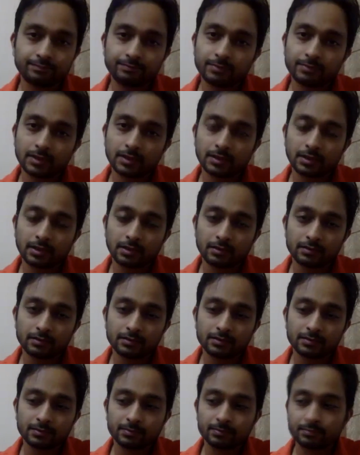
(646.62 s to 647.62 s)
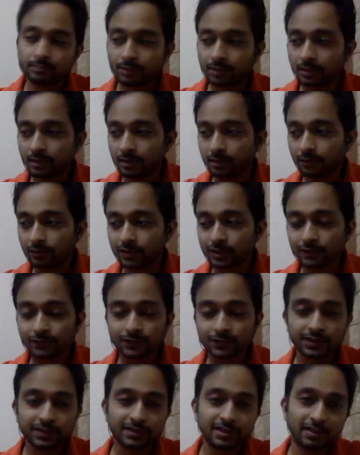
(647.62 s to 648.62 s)
it's a pertinent question for
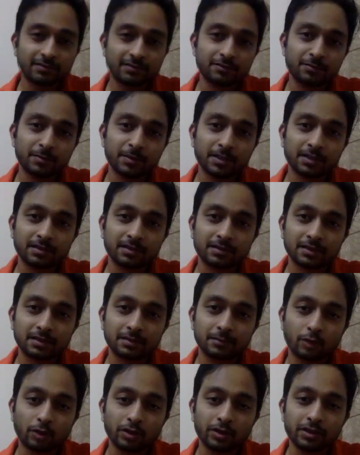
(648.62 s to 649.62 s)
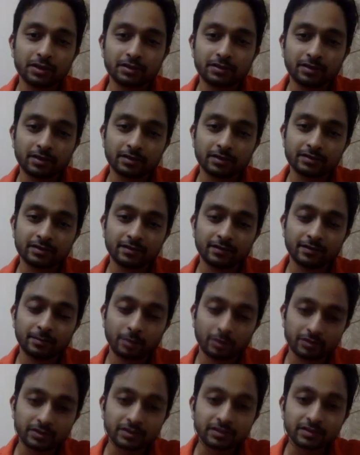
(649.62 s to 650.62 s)
these times, but probably a drug discovery
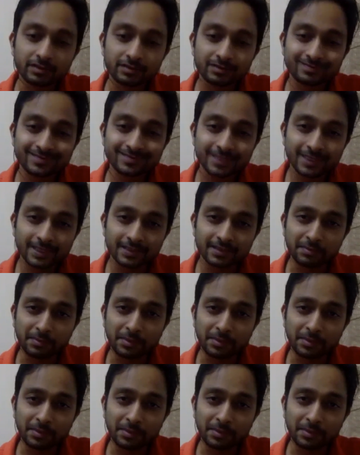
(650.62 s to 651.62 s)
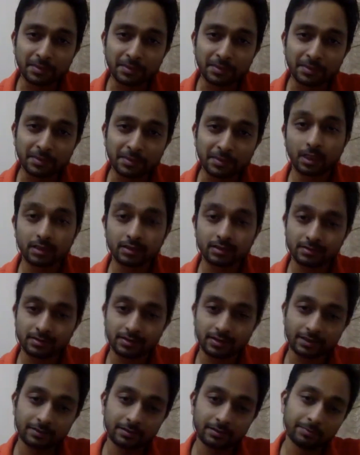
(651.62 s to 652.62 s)
process is split into two parts,
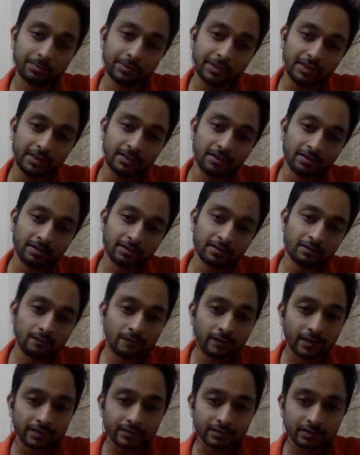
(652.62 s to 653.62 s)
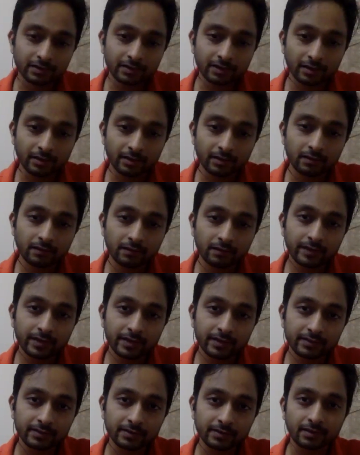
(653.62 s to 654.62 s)
like the preclinical phase and the clinical
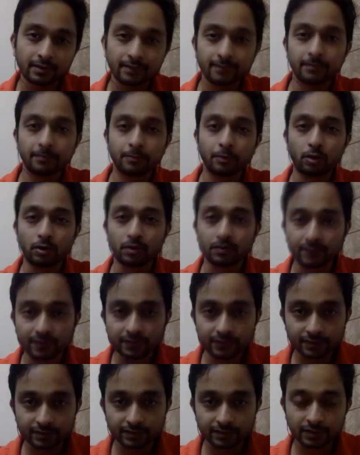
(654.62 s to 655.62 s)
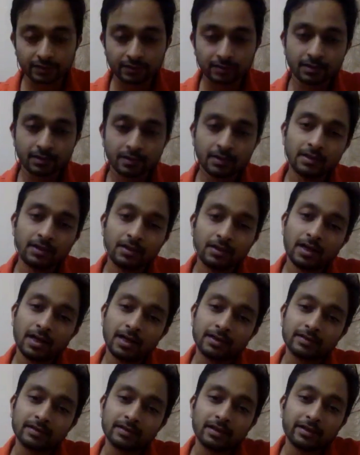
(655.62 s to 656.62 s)
phase, and the broad difference is that
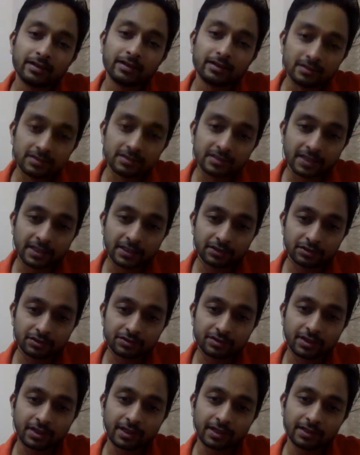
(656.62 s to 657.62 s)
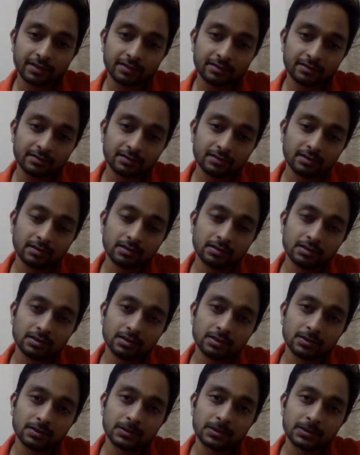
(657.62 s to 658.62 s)
at the clinical stage, you're trying
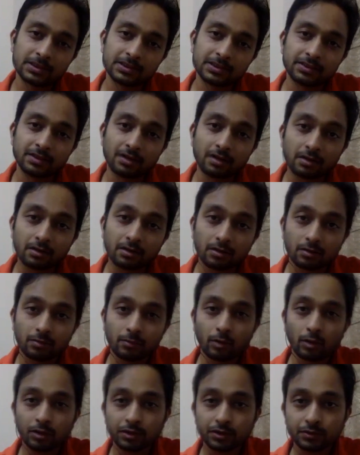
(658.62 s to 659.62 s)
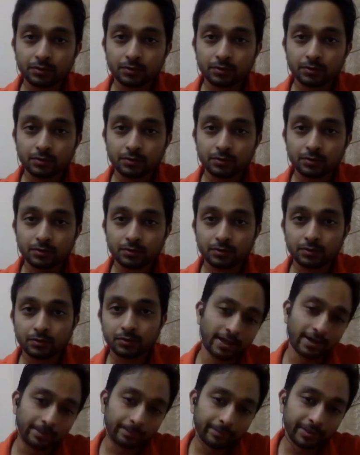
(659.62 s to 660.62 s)
a drug or a molecule or
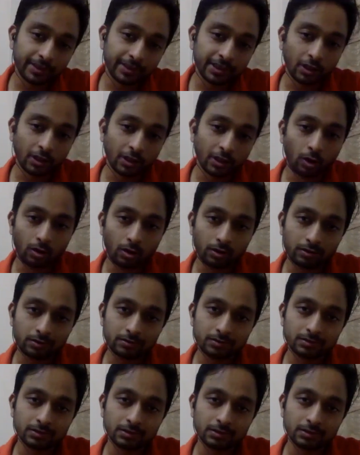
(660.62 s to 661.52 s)
therapy on